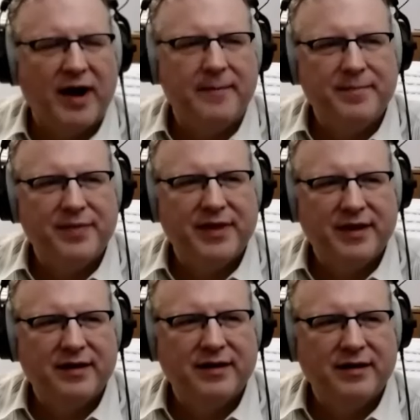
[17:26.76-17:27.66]
And then
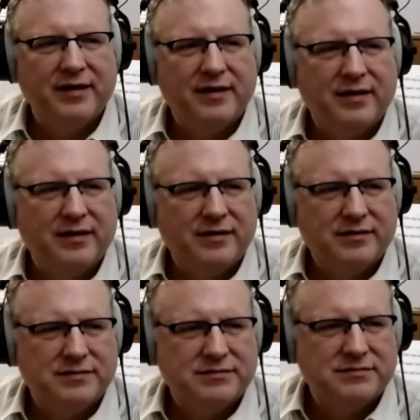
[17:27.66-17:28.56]
a pitch
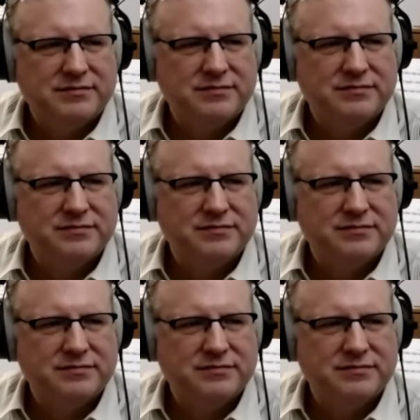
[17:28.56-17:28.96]
vibrato would be